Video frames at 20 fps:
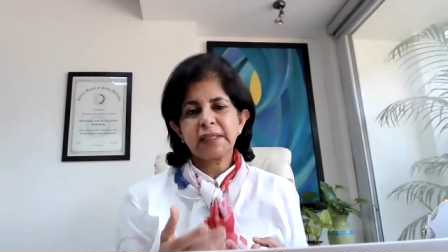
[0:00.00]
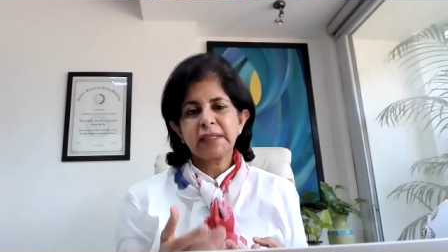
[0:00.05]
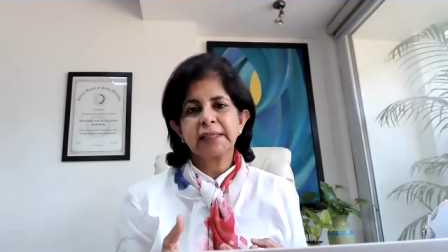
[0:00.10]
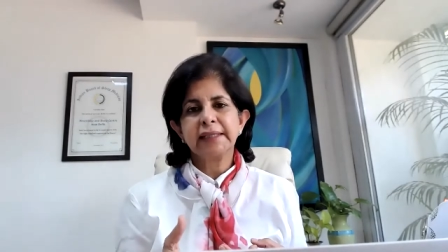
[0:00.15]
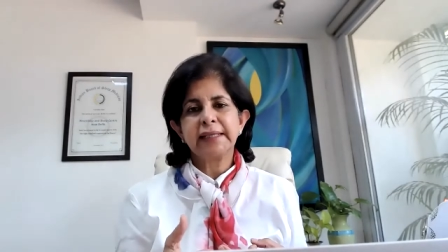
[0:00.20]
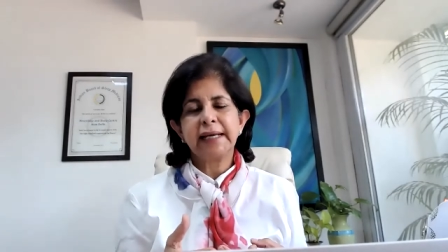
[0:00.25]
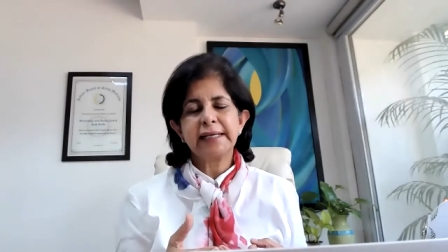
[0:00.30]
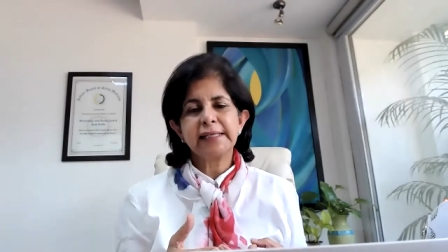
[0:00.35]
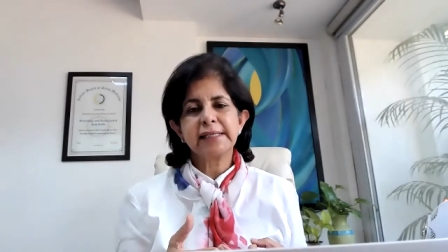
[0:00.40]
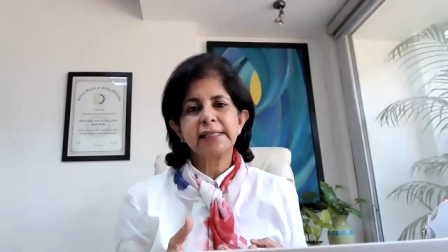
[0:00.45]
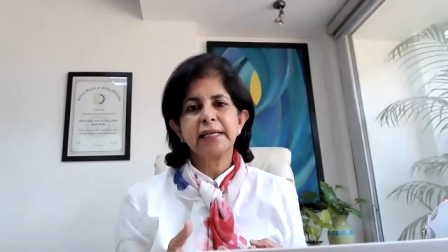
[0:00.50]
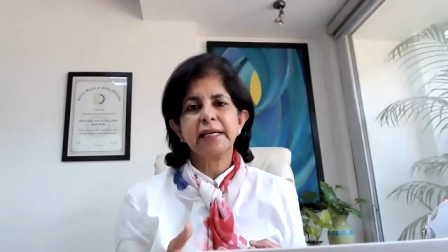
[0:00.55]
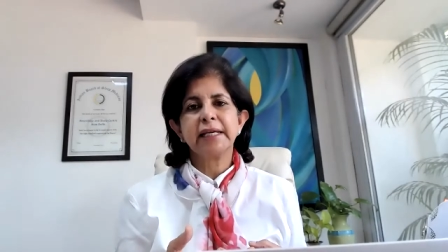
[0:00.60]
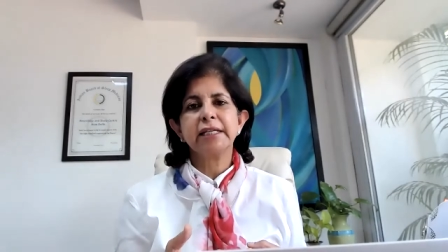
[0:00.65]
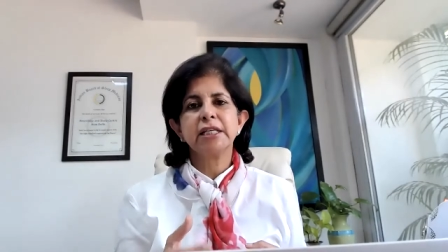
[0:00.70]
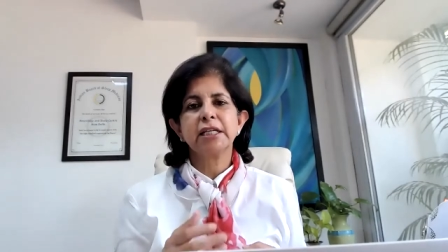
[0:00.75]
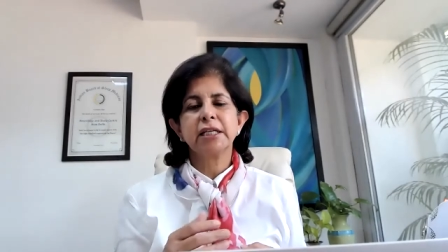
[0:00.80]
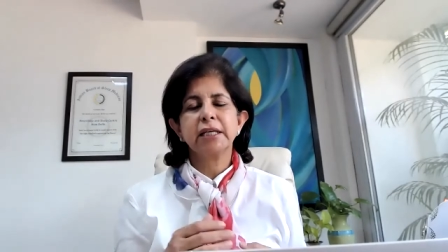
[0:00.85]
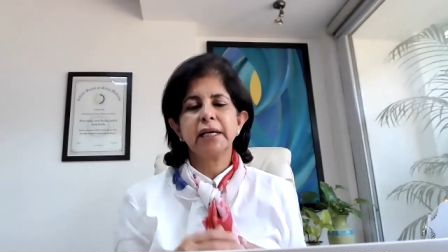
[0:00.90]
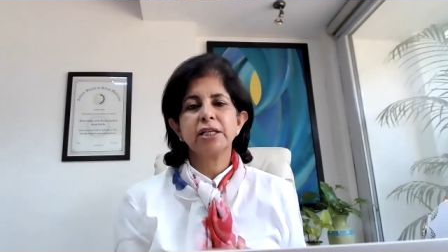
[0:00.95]
that is the
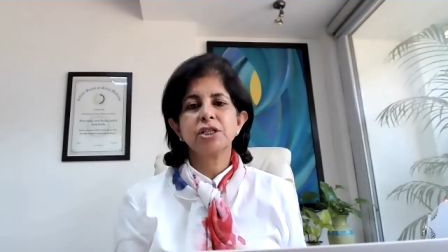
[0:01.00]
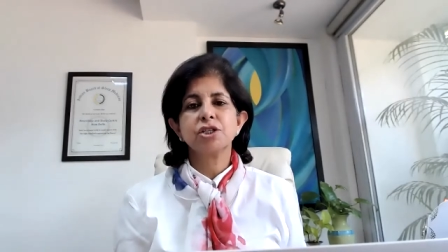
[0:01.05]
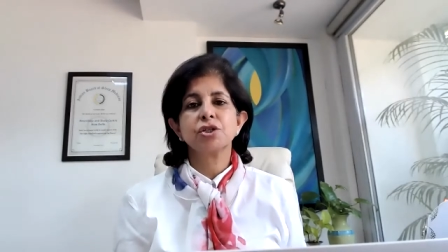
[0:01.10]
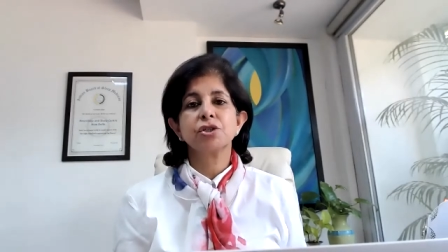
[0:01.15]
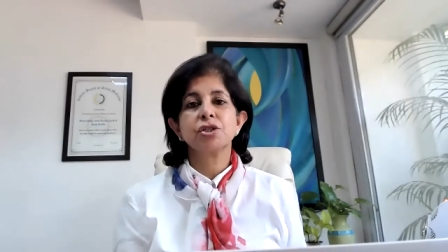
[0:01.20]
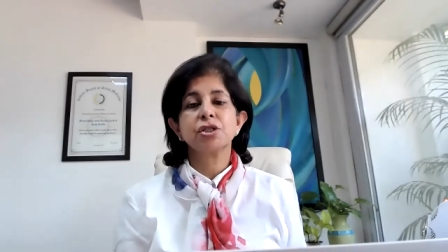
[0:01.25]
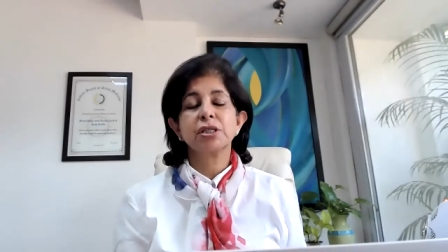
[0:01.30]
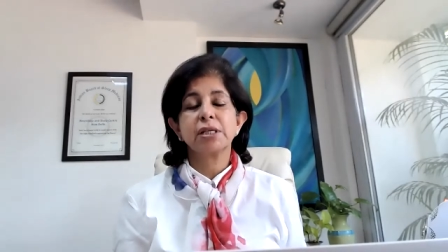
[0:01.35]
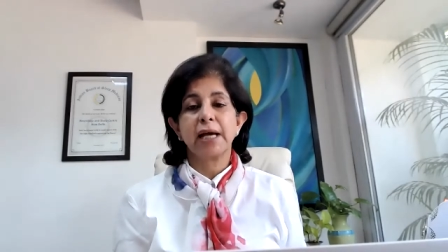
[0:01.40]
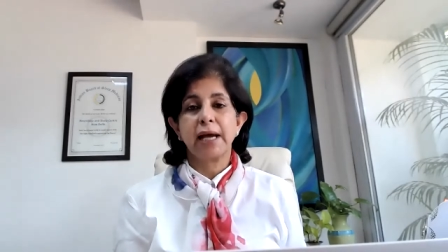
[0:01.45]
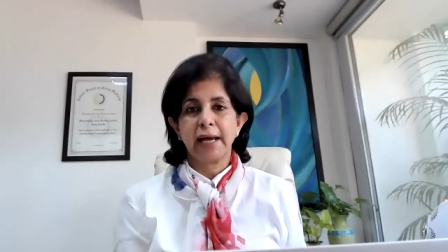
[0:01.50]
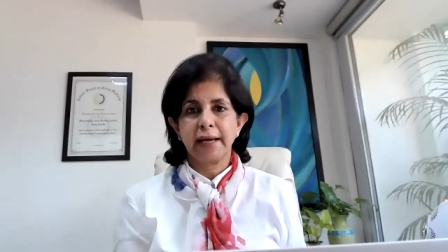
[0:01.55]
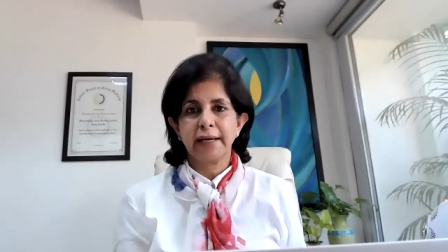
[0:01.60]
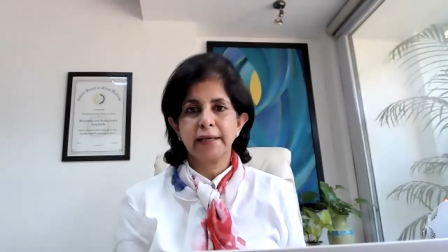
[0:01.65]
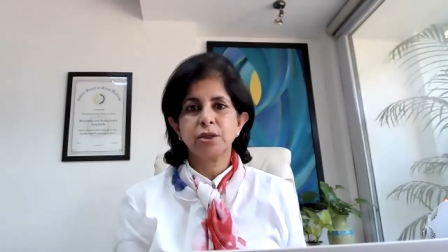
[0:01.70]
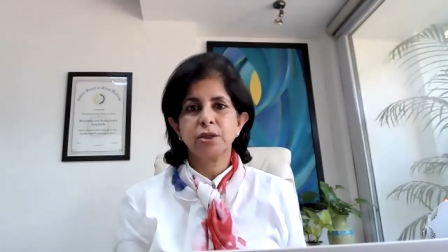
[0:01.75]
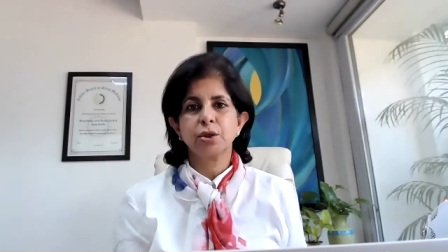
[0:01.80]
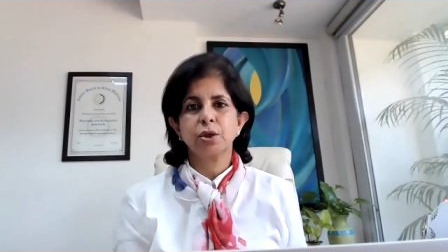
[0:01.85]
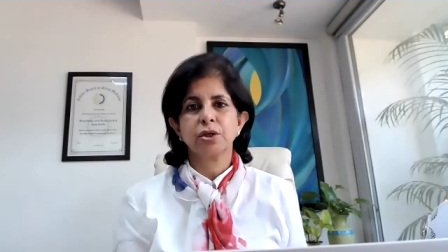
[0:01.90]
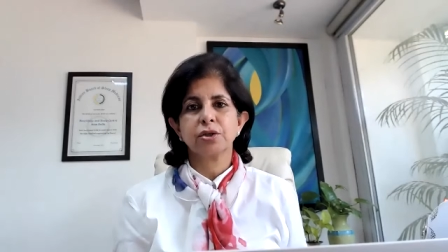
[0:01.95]
indications
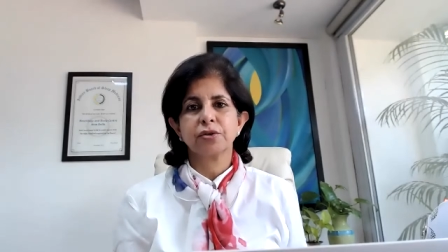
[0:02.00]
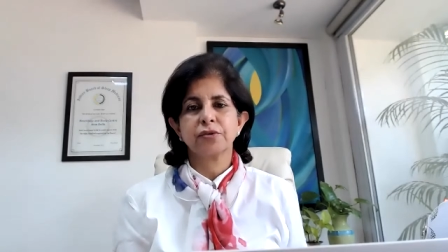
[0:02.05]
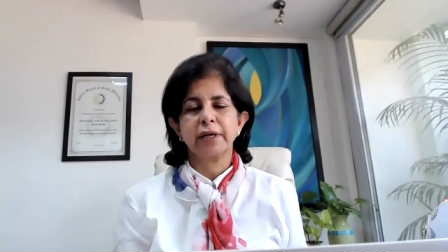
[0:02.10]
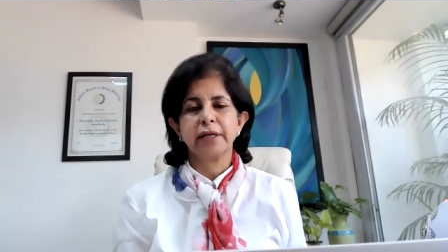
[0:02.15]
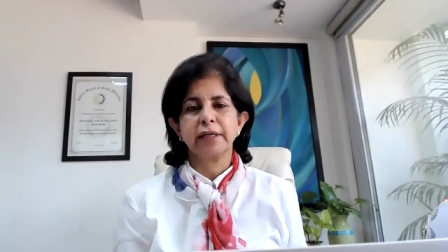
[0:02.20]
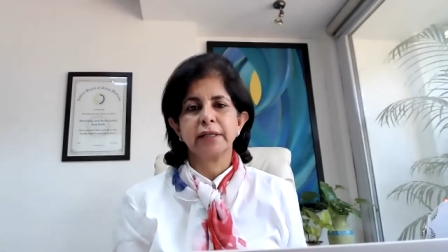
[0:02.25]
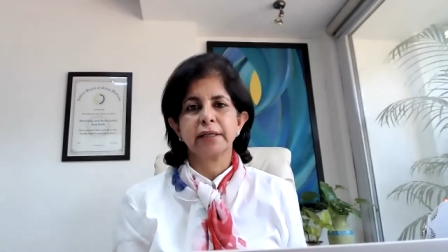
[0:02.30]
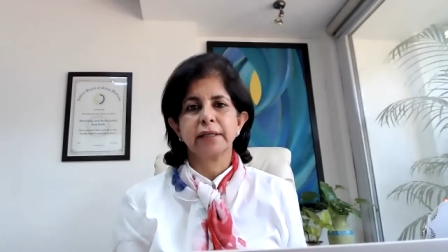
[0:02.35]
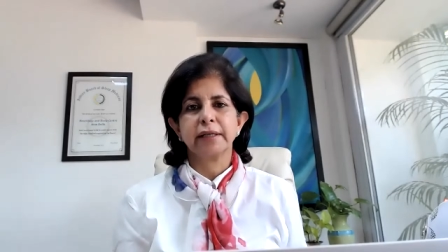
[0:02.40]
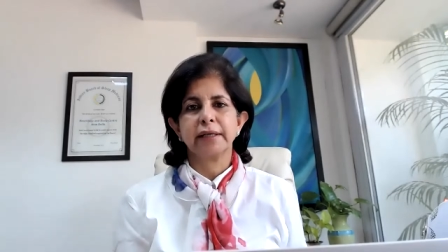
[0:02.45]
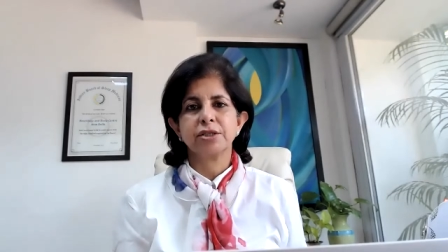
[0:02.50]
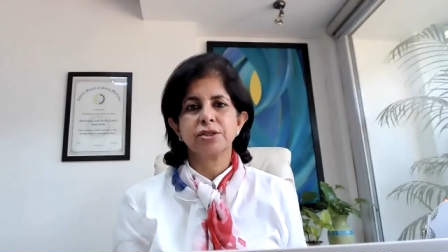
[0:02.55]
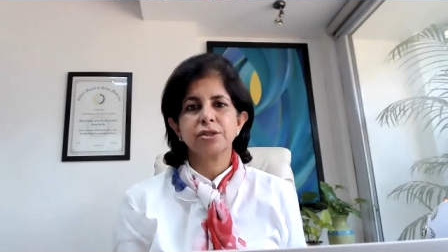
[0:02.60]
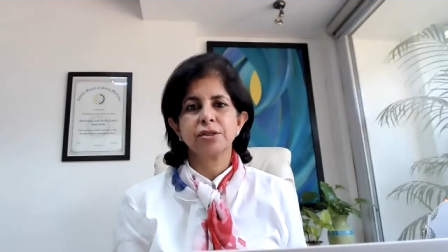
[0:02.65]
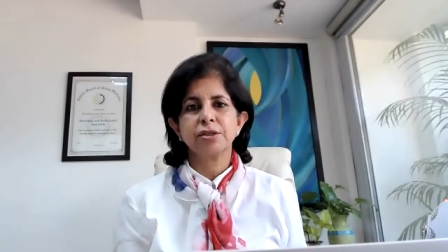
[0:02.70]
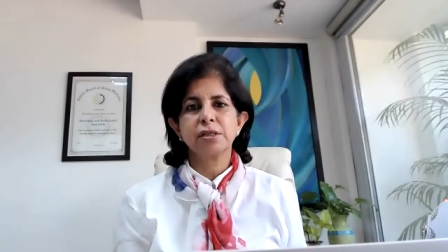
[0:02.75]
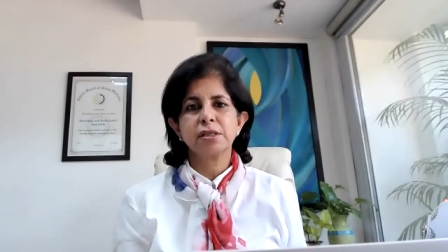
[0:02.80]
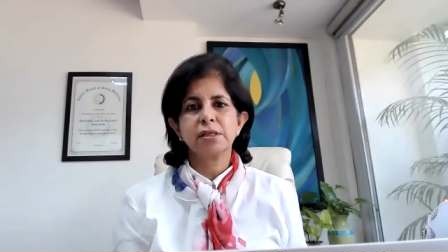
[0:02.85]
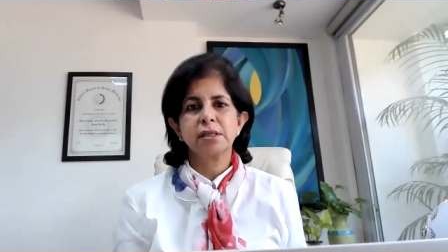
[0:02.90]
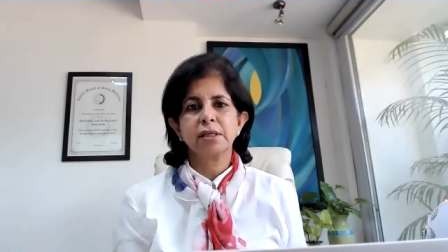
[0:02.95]
and
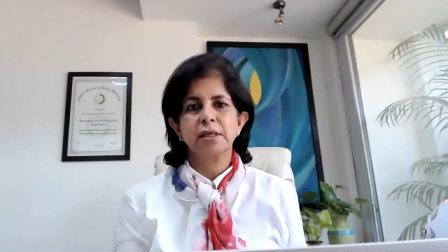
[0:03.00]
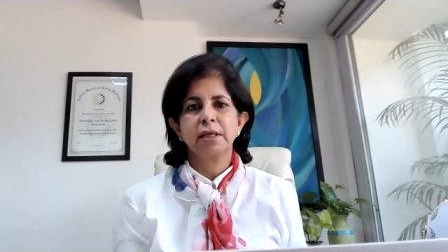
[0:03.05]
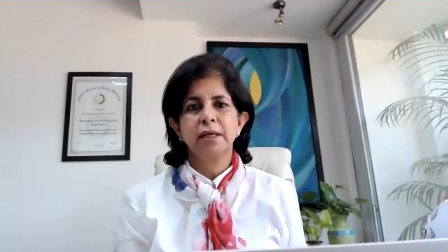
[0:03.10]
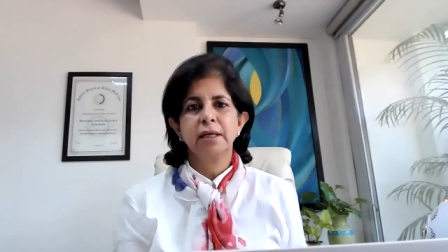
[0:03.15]
contraindications.